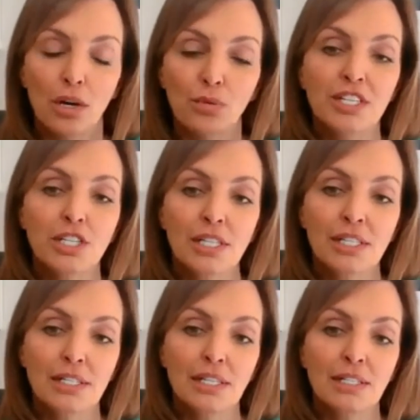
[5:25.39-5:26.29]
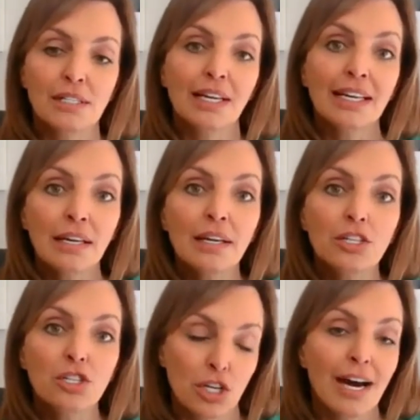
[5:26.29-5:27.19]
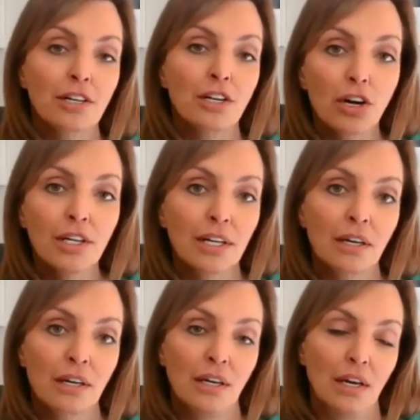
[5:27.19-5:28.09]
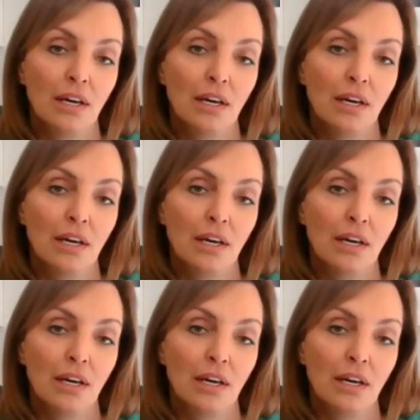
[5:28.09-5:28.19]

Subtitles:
which is the key to unlocking